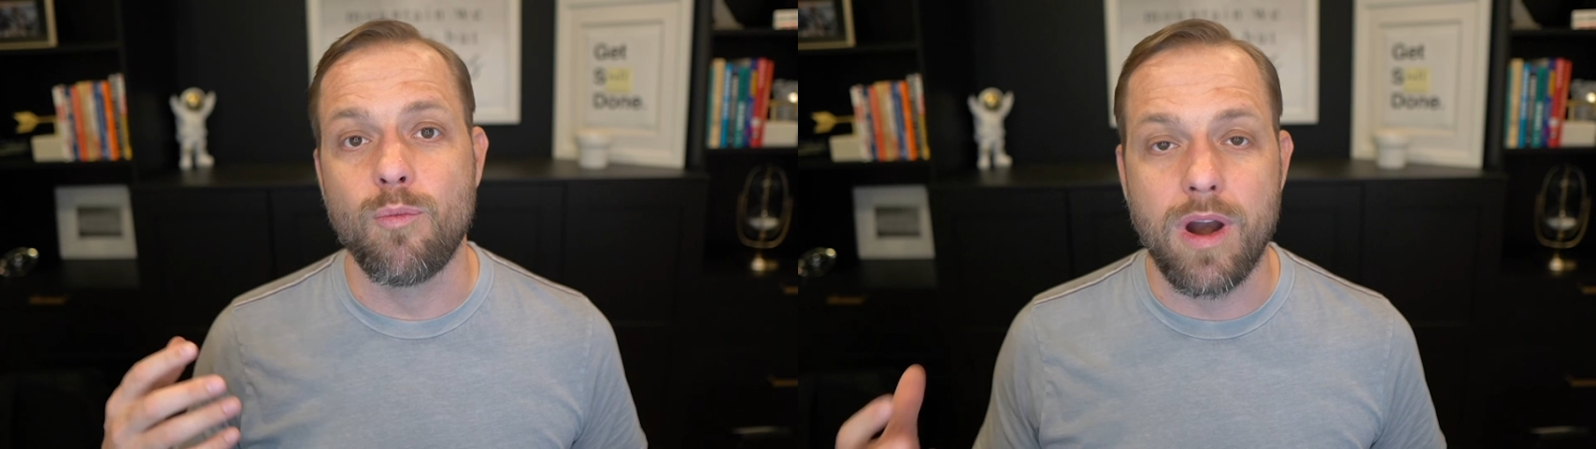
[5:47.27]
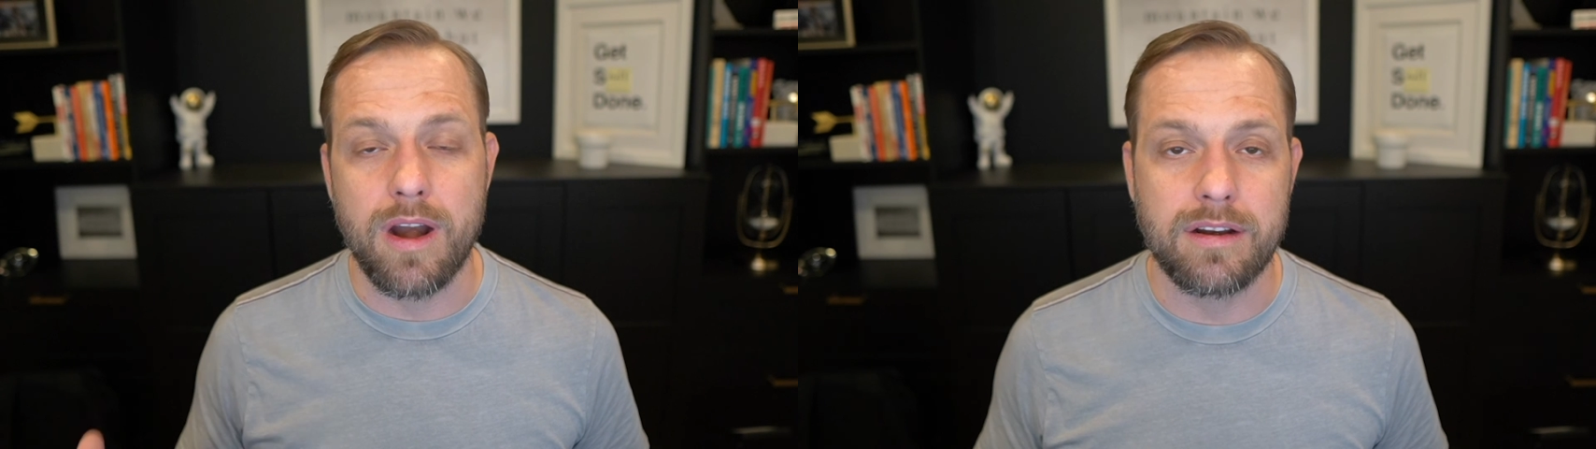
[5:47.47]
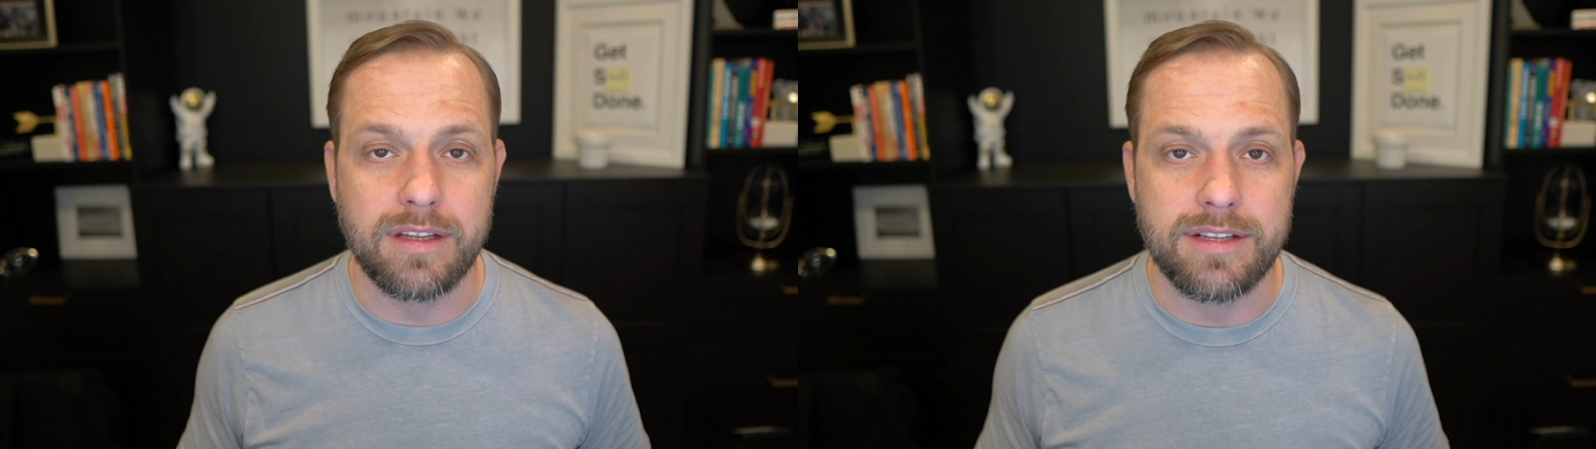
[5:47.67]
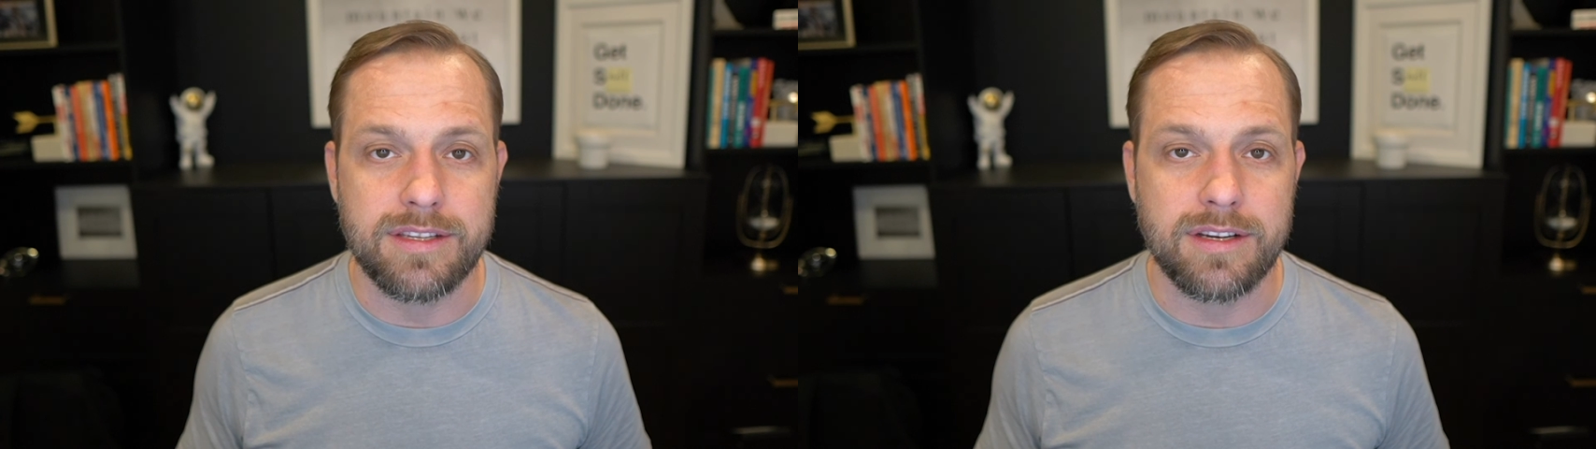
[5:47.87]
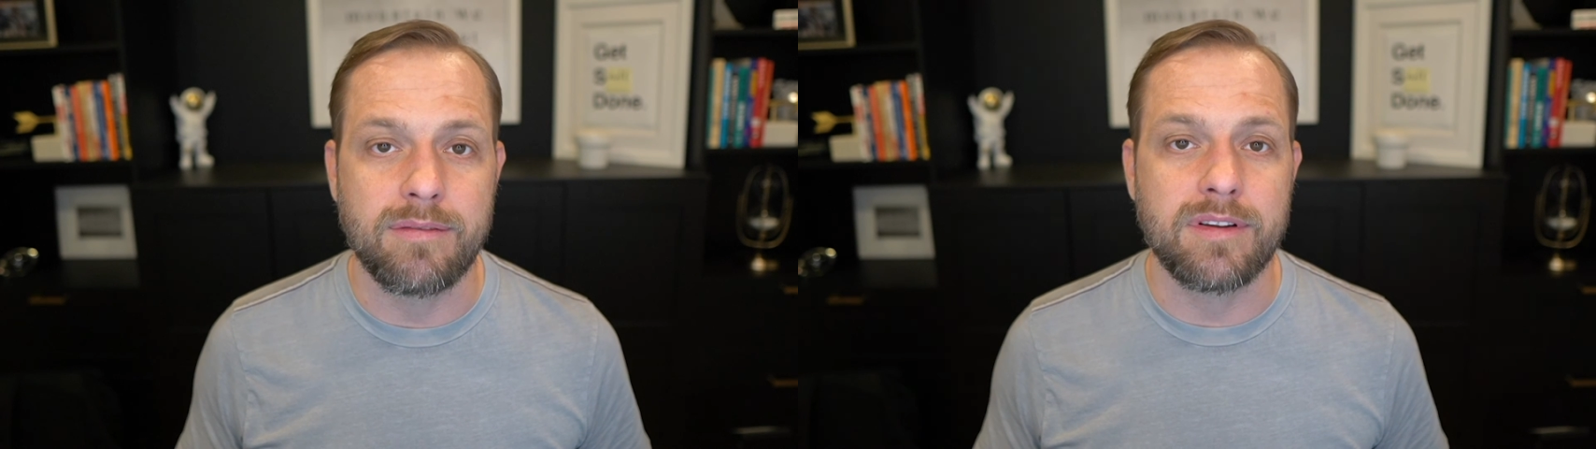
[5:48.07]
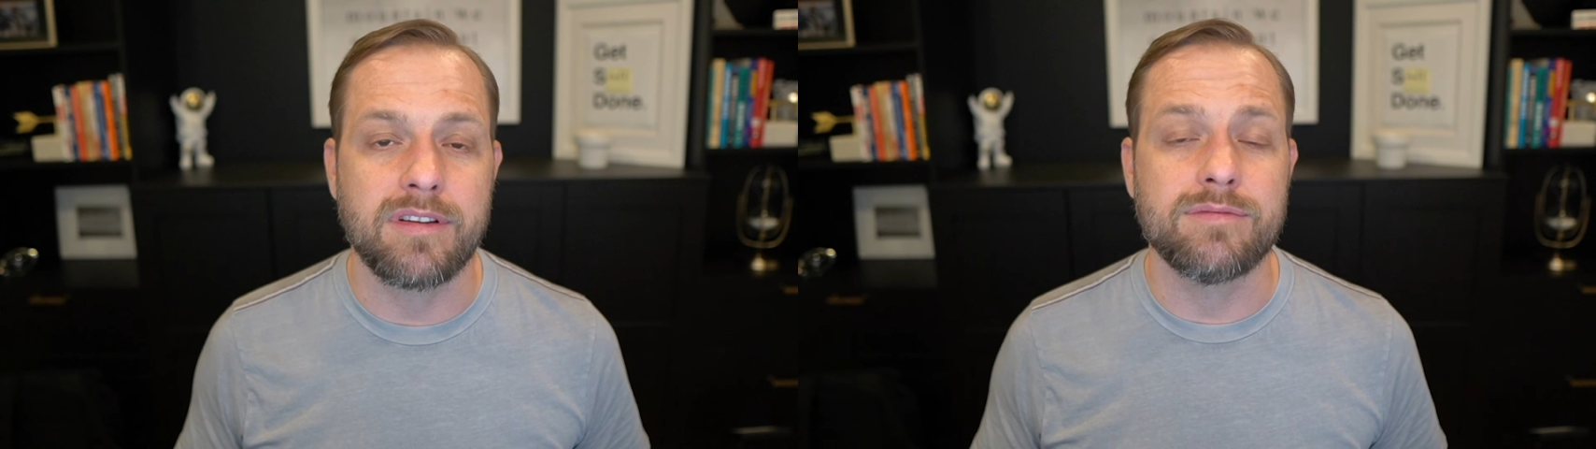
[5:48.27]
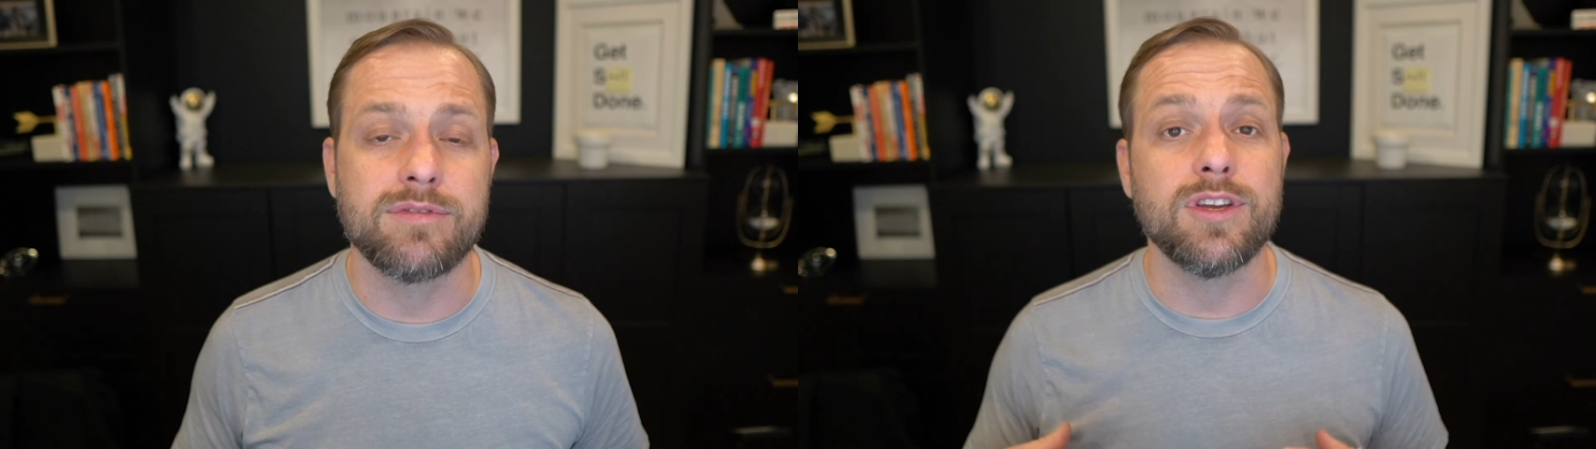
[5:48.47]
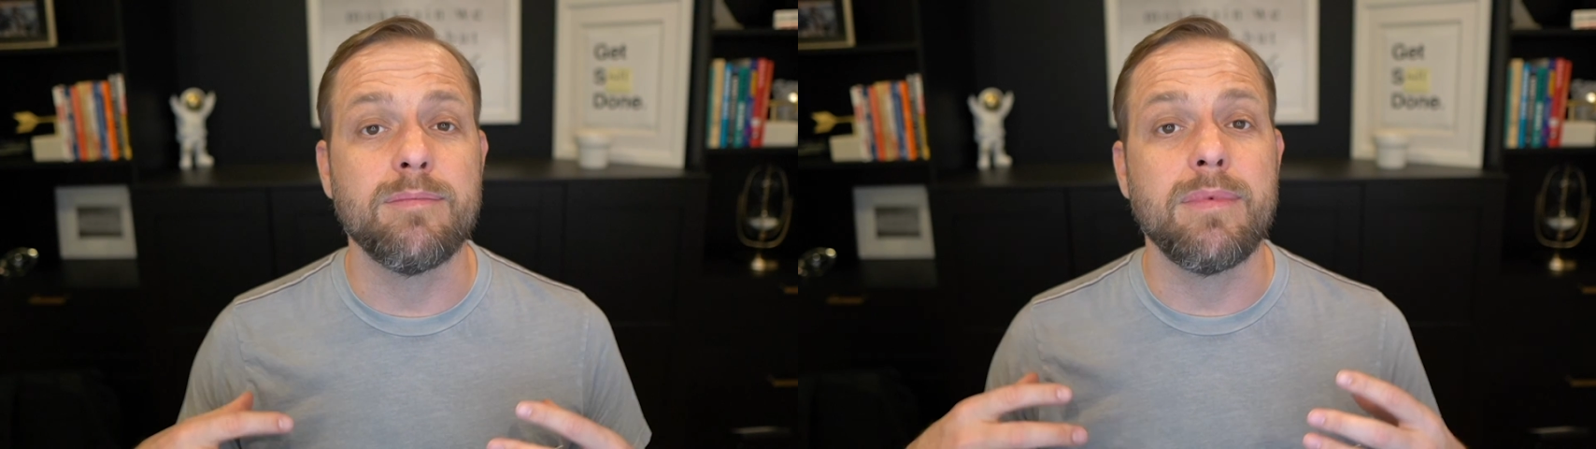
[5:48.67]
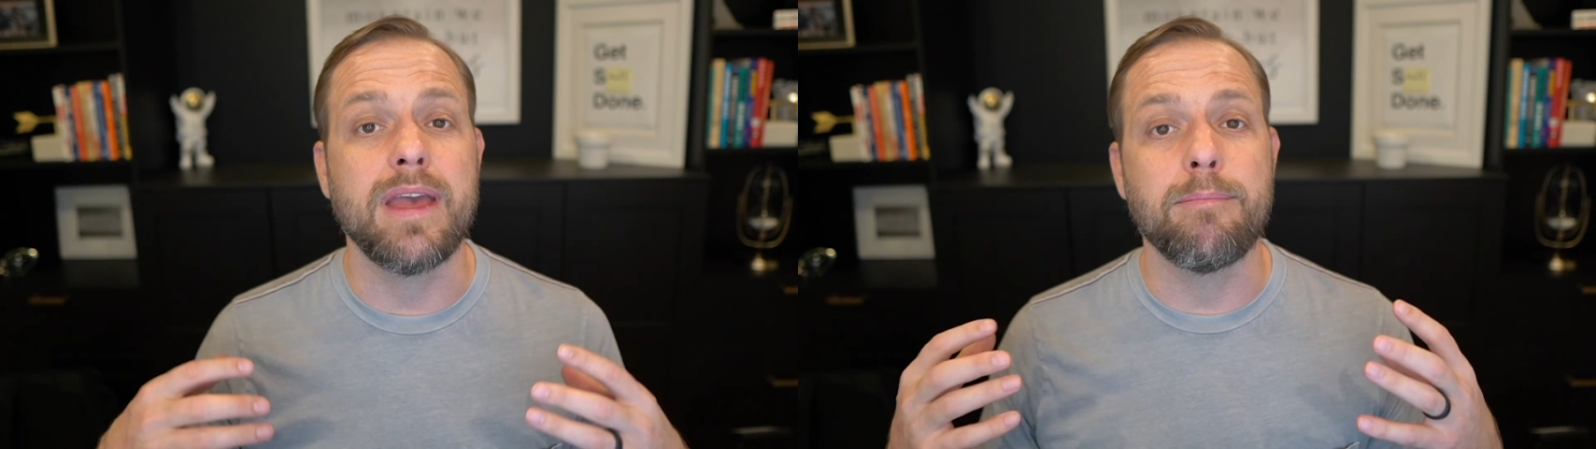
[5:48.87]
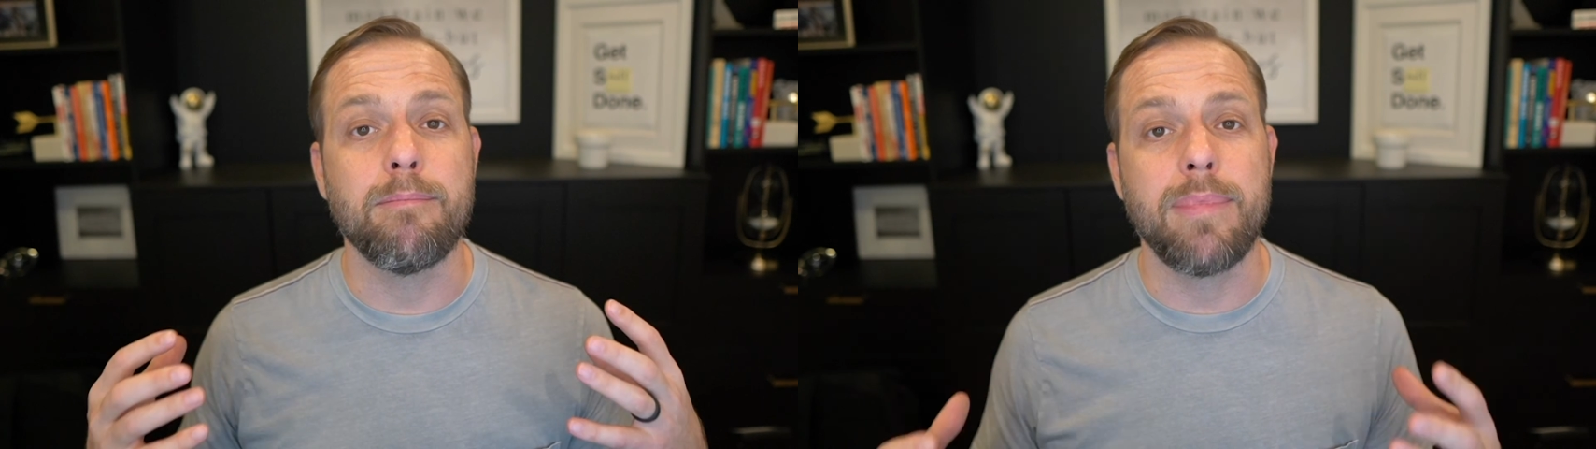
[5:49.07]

where your leads are coming from so you can make